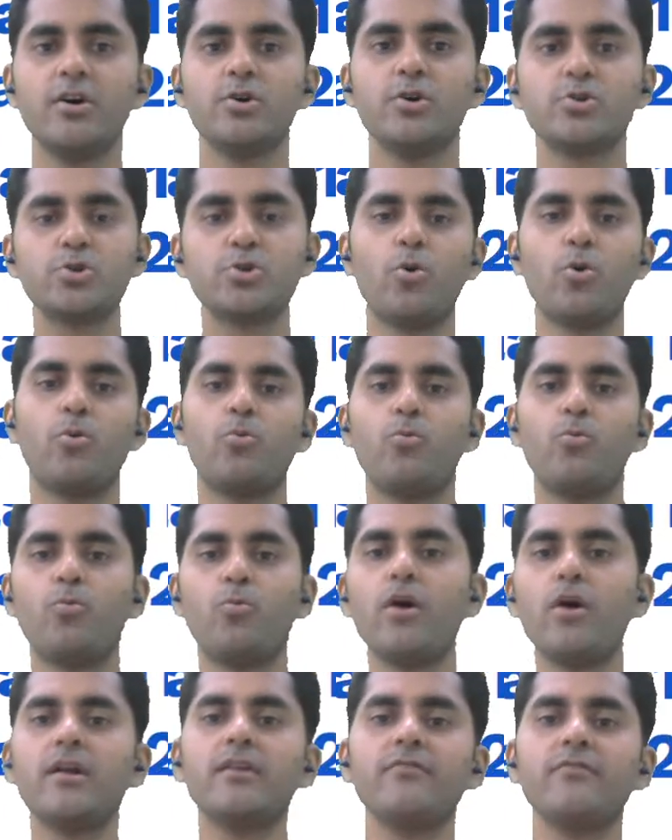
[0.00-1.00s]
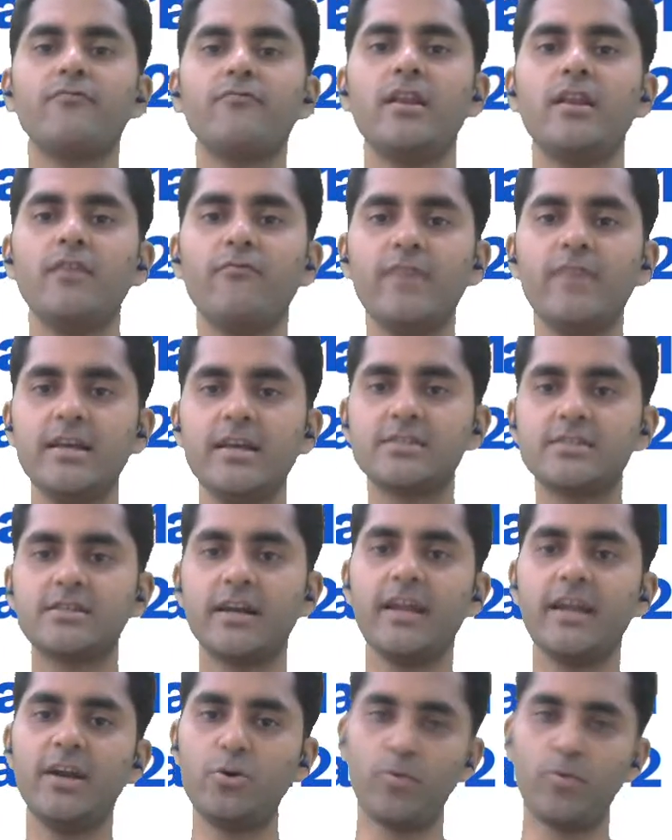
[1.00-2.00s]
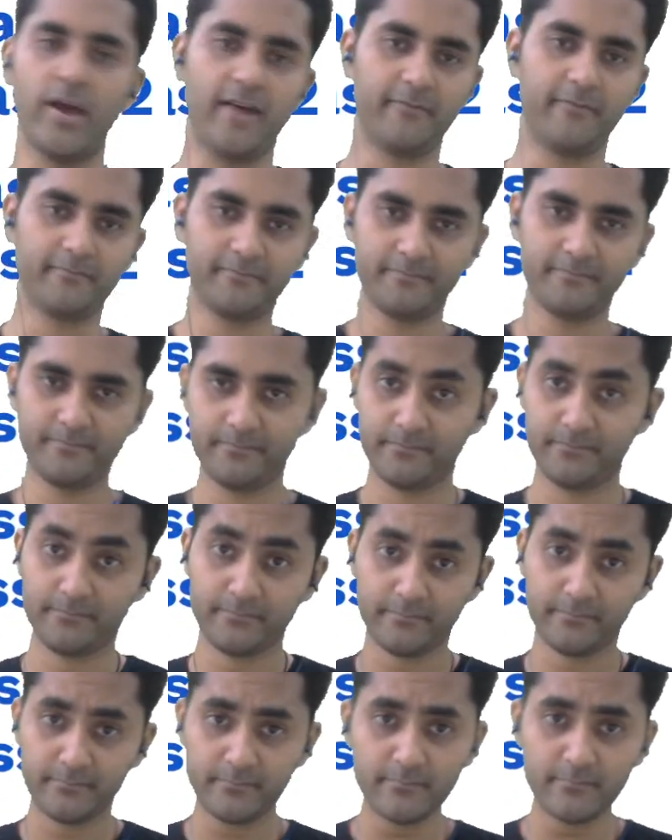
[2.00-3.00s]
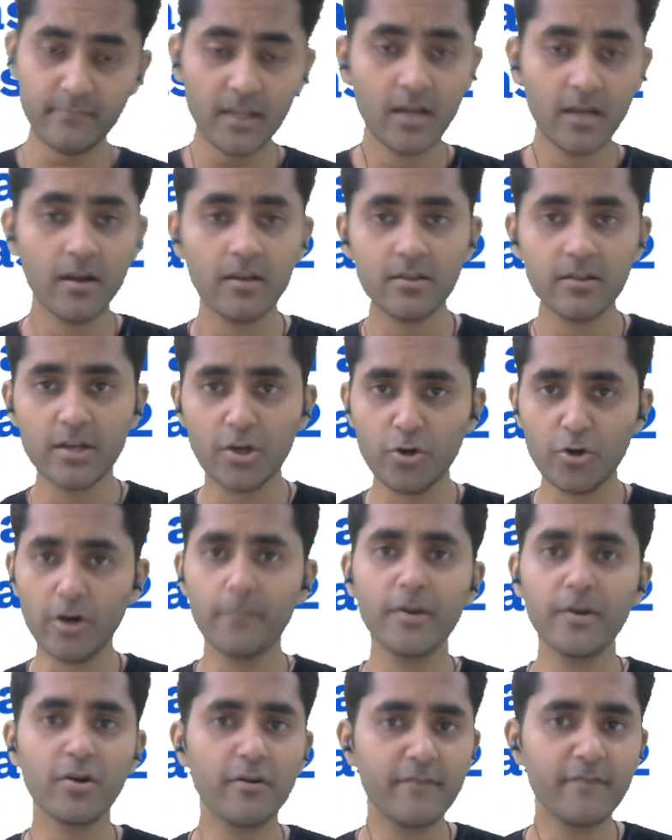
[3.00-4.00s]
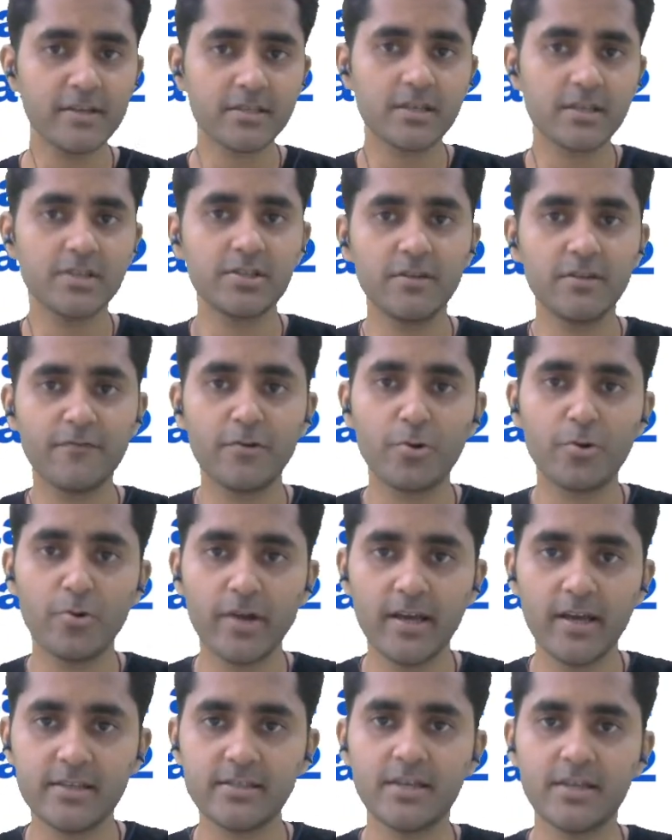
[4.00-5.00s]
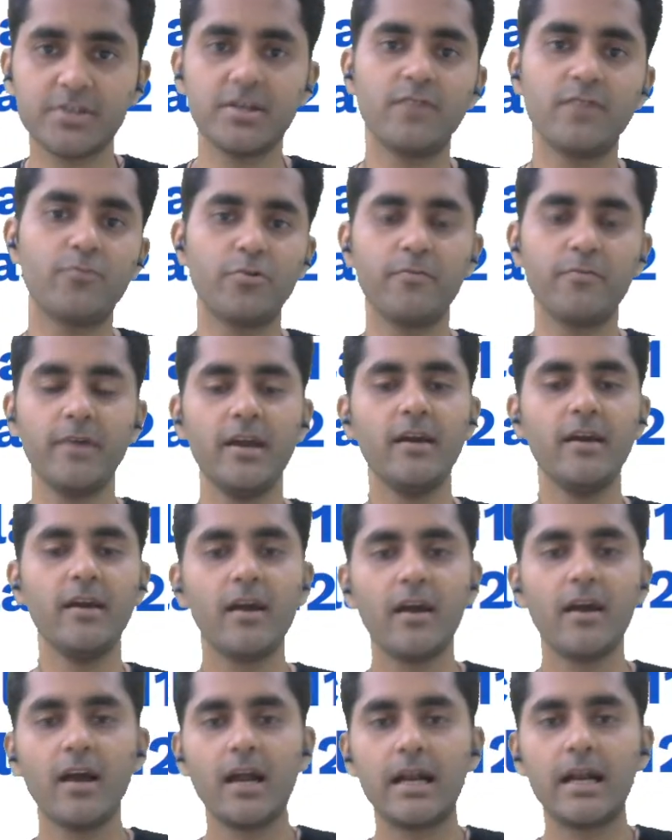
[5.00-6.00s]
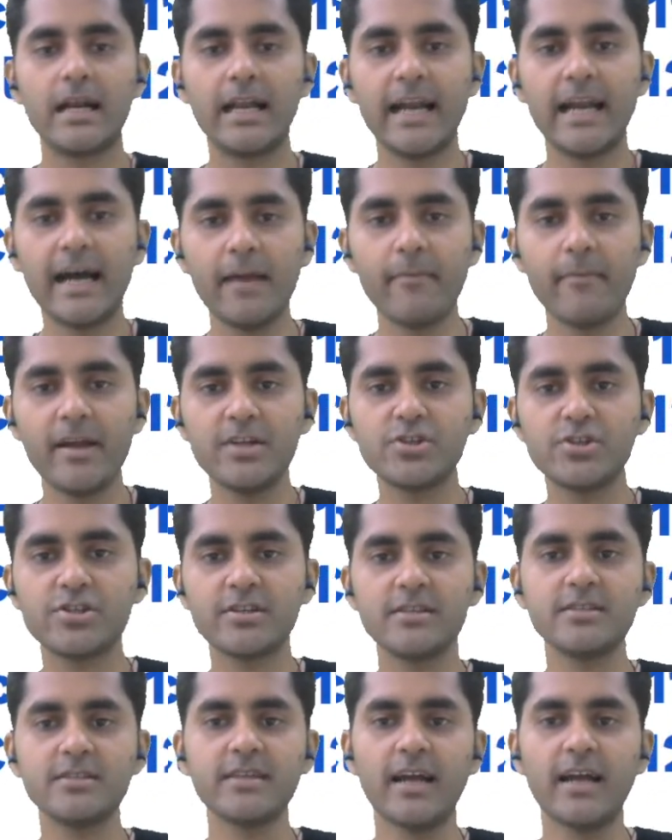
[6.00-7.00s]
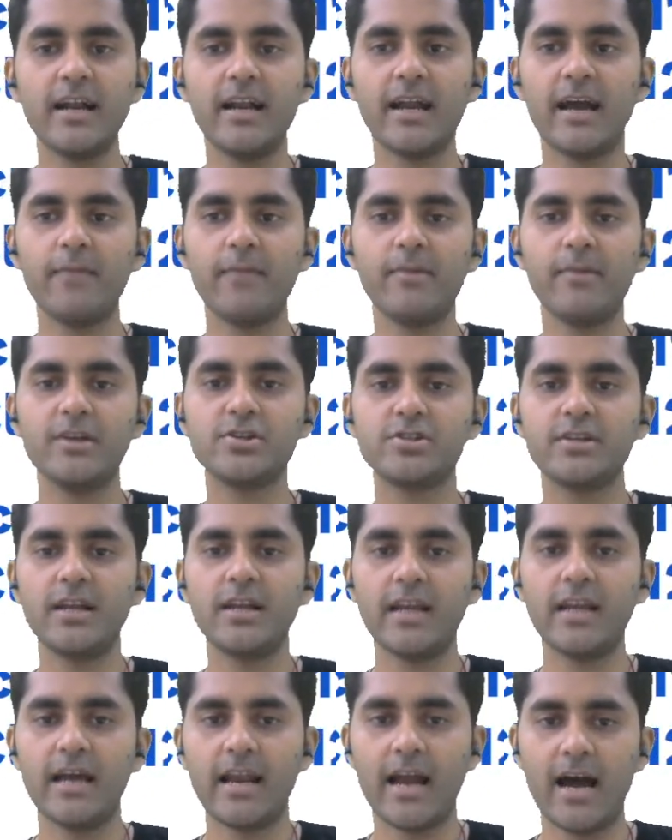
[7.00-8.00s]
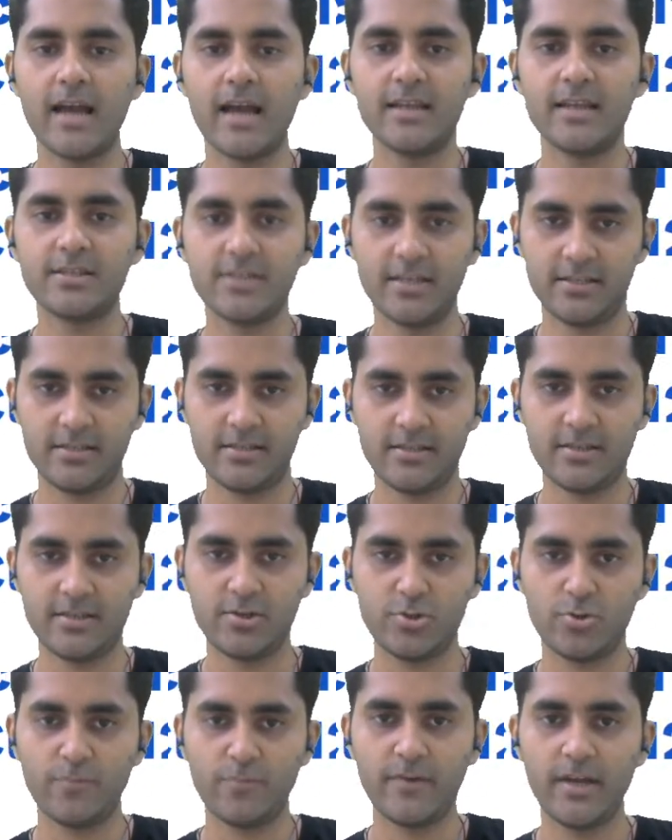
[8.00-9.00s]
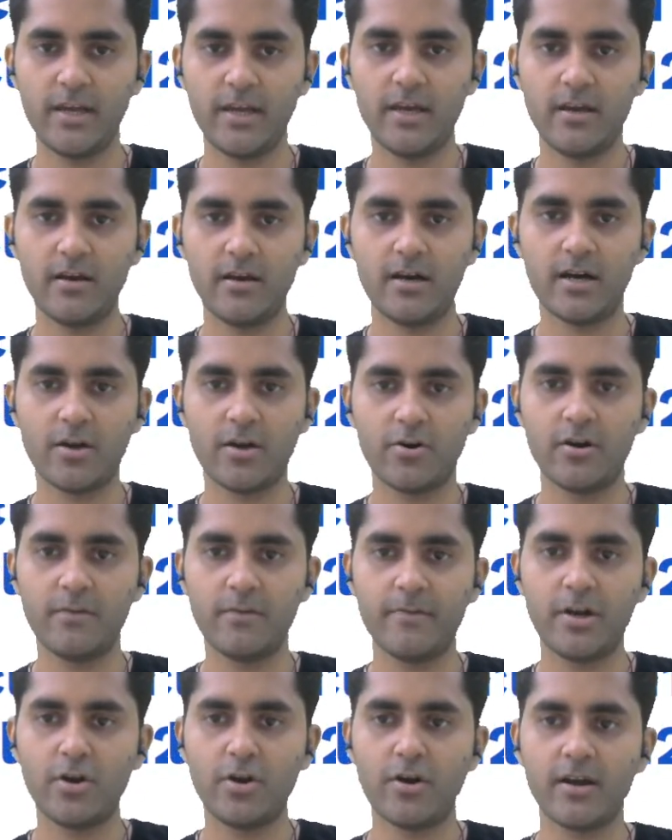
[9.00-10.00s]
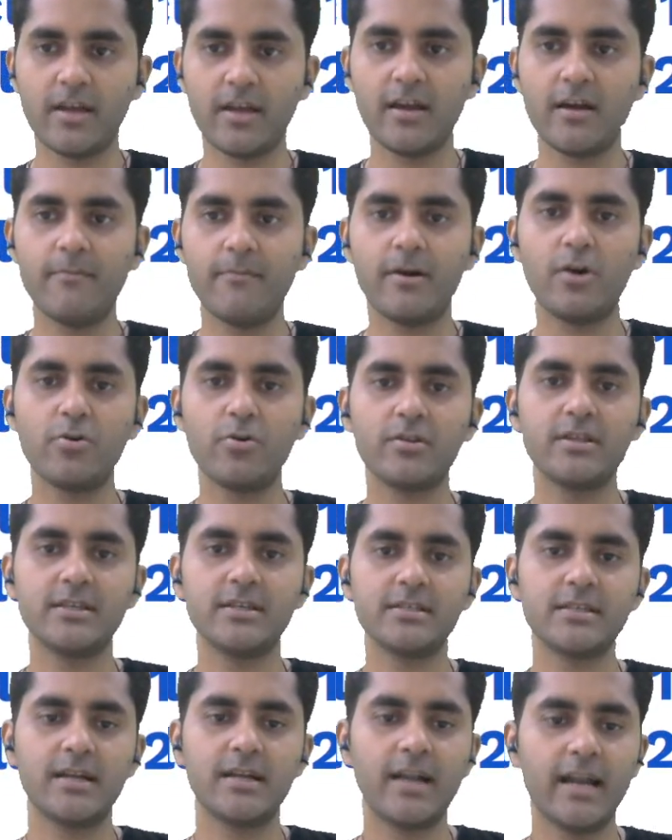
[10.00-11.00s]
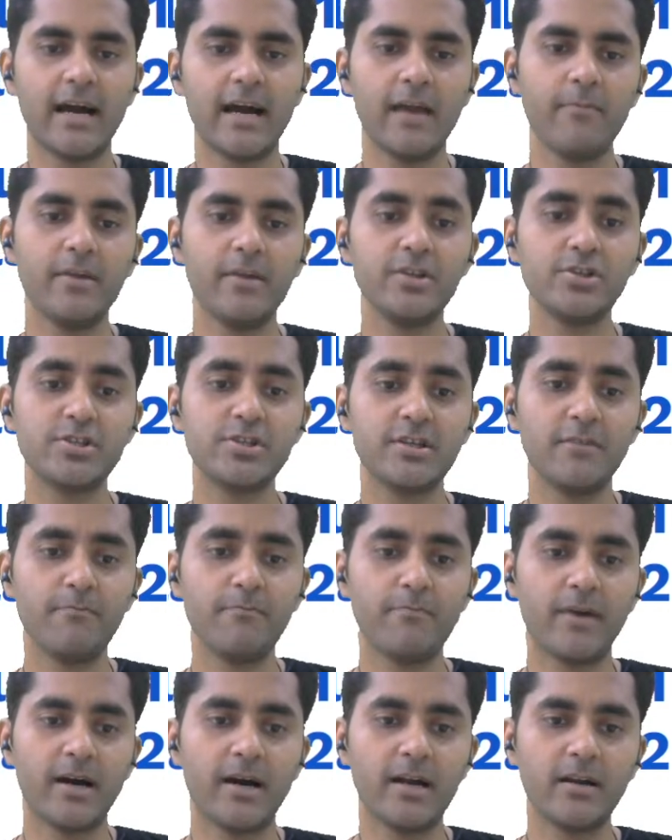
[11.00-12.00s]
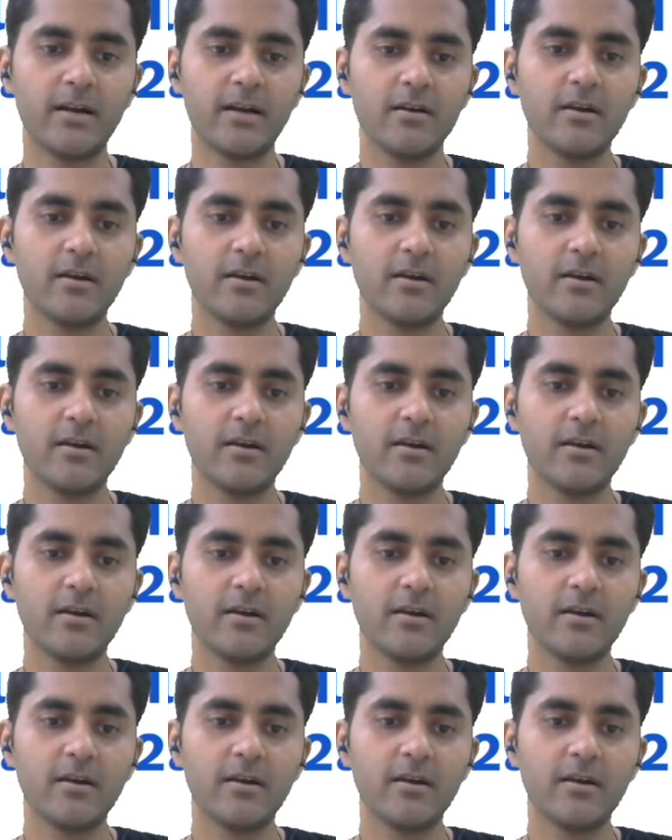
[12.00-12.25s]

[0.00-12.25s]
So what will we study today? The topic of discussion for today's session would be dimensions and dimensional analysis. So we are going to be talking about this dimension part,